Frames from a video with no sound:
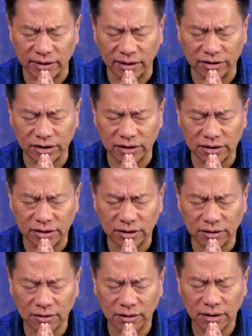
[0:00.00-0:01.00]

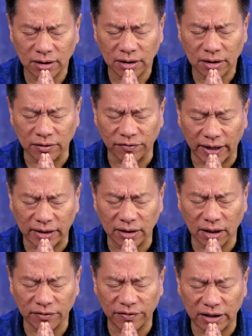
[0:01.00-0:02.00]
intelligence, divine
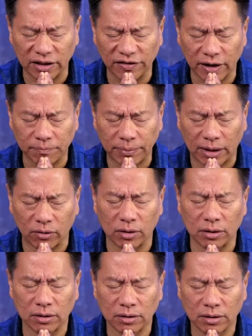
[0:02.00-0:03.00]
love, and divine
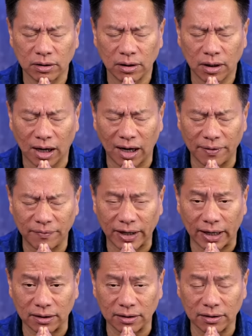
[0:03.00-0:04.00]
power. I am
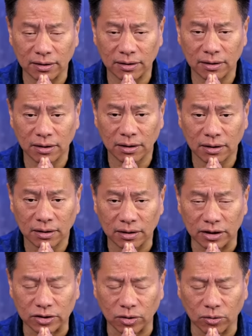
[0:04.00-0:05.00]
that,
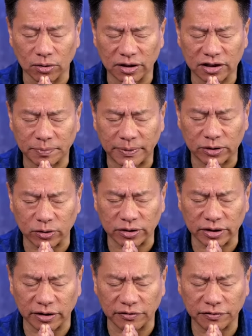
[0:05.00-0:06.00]
the soul, the spiritual
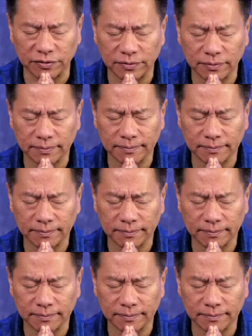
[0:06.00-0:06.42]
self.